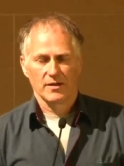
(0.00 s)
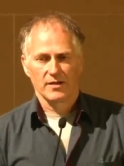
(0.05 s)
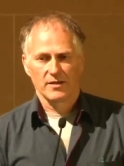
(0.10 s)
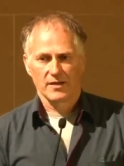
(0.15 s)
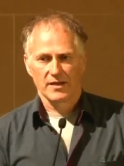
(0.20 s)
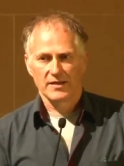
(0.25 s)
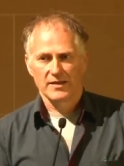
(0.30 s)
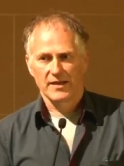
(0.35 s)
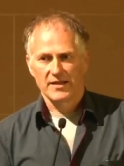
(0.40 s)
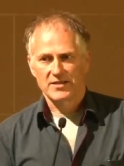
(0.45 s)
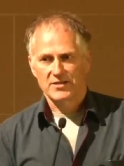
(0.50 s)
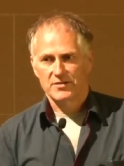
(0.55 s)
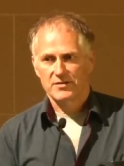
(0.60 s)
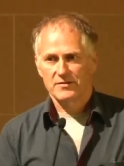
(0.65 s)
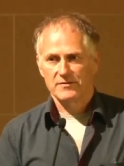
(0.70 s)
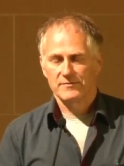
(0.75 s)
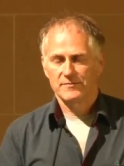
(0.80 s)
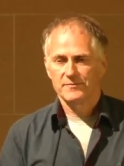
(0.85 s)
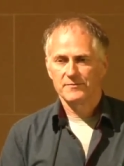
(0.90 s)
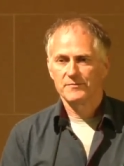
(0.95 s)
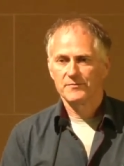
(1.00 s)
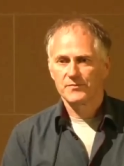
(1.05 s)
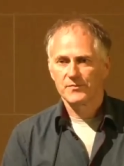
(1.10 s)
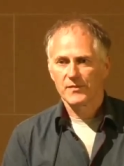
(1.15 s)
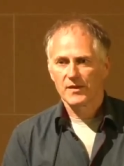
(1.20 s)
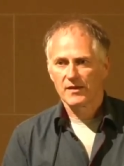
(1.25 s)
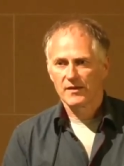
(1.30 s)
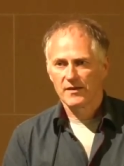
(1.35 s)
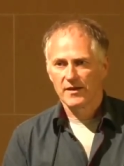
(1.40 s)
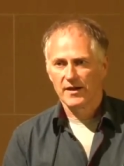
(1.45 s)
unless
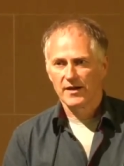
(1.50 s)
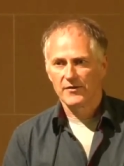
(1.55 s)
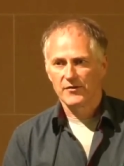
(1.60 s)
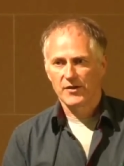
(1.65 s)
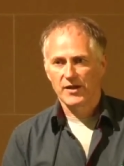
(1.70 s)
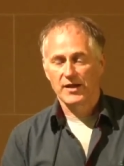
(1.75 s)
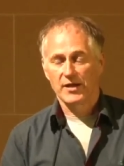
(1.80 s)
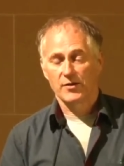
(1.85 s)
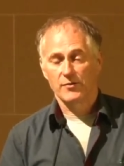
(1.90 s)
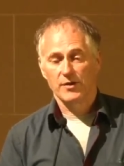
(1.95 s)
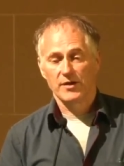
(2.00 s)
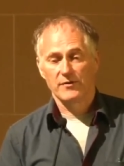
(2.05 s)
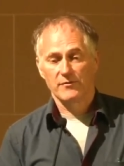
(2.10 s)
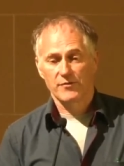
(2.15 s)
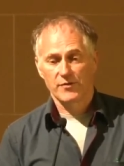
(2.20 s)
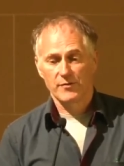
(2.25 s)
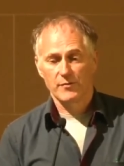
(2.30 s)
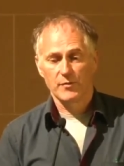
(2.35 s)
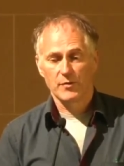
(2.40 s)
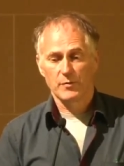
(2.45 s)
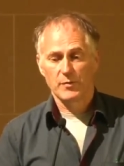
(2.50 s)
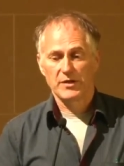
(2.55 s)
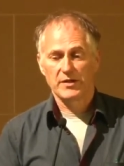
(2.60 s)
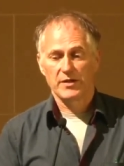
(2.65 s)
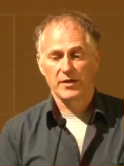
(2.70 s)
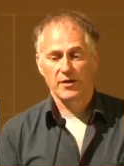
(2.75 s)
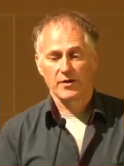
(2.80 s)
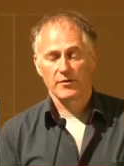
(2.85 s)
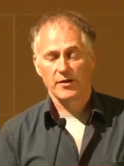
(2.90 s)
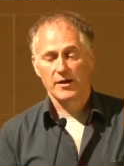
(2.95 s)
uh, they agreed for them to be
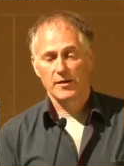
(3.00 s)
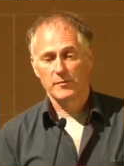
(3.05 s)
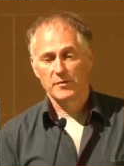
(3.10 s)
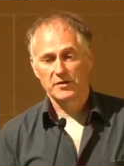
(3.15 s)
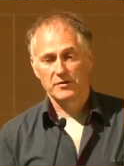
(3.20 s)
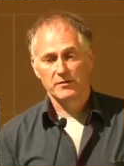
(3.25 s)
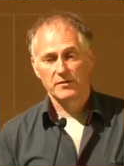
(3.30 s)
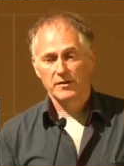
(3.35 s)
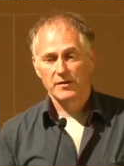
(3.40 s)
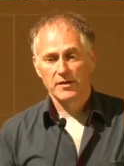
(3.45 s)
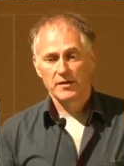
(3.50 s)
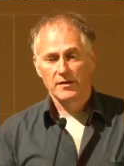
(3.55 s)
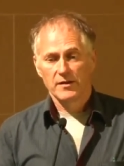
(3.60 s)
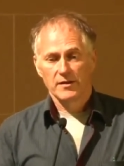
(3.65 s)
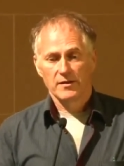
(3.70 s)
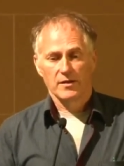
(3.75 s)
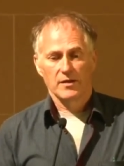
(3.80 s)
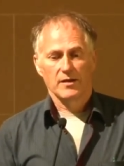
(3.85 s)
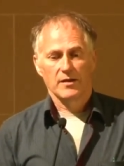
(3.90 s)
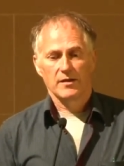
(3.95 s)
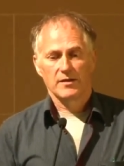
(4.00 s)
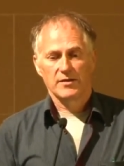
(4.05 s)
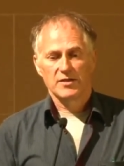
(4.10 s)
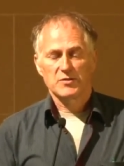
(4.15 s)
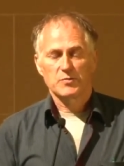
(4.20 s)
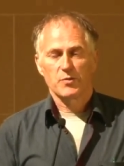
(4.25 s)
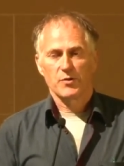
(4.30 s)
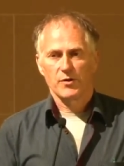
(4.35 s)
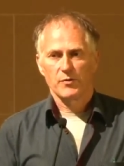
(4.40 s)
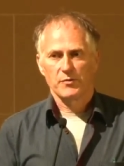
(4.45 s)
DRM. And uh, at
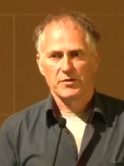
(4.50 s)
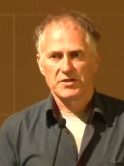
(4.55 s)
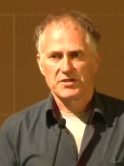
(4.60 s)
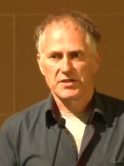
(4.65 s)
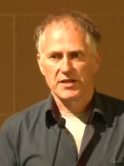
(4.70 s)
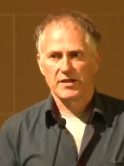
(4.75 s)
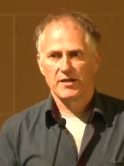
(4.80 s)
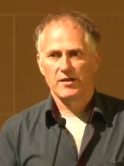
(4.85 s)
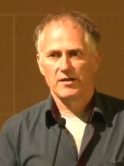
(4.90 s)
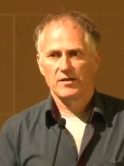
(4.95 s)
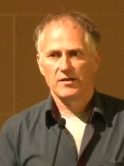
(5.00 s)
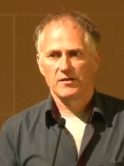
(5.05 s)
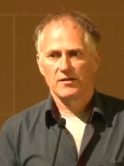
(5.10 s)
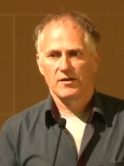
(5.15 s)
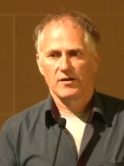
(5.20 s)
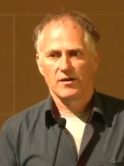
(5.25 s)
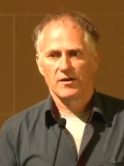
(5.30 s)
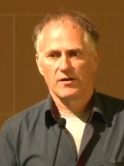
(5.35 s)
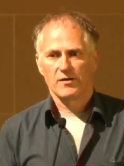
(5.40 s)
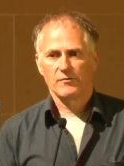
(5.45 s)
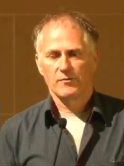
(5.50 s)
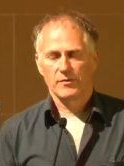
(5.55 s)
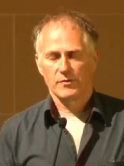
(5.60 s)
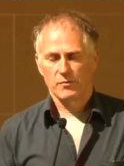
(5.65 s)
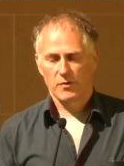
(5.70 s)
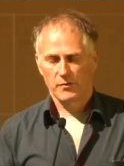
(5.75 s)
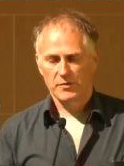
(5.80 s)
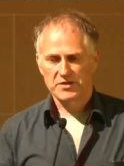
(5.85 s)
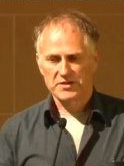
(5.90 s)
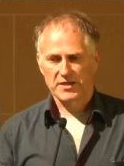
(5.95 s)
this point, we sell our
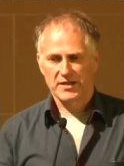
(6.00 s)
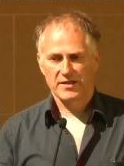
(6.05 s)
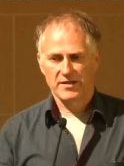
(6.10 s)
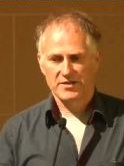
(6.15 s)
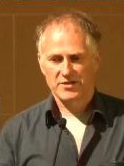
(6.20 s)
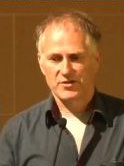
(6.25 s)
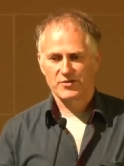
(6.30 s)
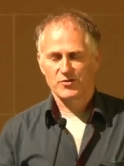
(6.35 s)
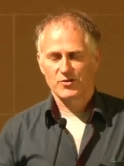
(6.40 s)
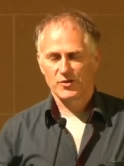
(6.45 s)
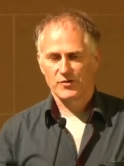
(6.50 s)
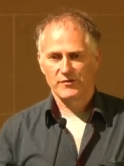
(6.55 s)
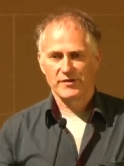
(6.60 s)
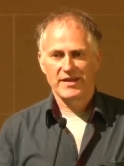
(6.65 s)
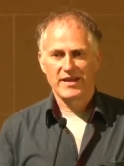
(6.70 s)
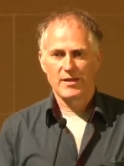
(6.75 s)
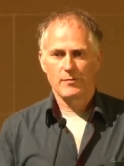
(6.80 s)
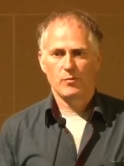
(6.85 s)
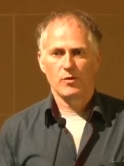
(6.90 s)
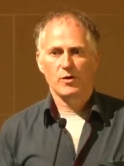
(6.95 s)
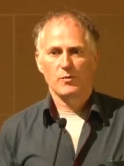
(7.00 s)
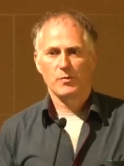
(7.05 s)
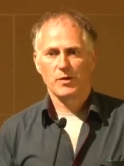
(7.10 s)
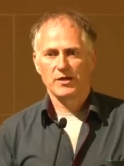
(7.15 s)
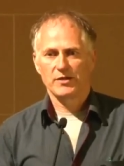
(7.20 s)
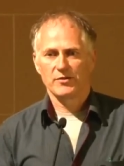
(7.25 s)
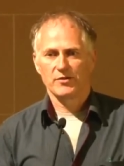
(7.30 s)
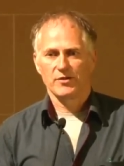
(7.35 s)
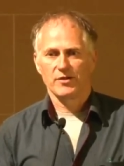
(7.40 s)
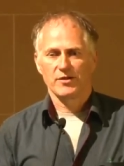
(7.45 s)
what we sell is sort of an ebook
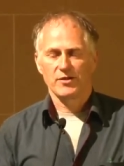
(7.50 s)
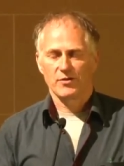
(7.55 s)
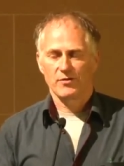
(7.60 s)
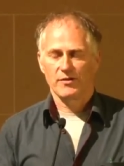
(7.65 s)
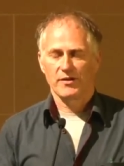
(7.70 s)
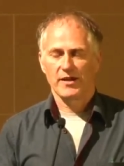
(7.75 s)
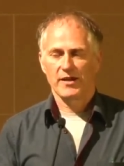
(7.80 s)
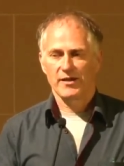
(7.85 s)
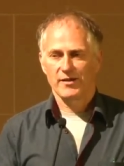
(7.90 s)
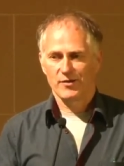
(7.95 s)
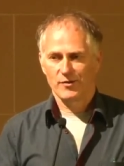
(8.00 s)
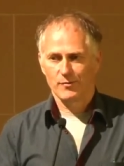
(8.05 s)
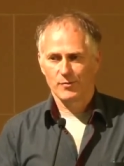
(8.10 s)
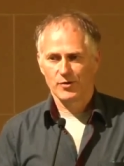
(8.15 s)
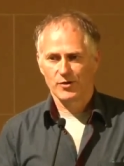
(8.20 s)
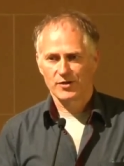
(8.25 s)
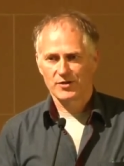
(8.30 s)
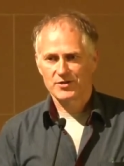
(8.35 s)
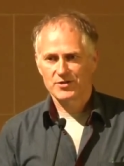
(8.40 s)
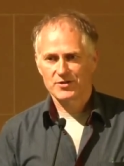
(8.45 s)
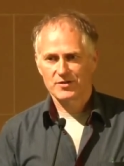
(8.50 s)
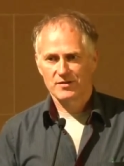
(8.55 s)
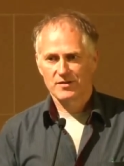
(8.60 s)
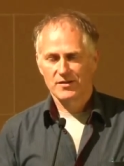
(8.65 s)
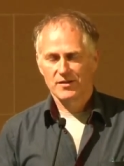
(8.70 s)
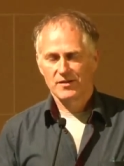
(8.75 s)
bundle. You can get your books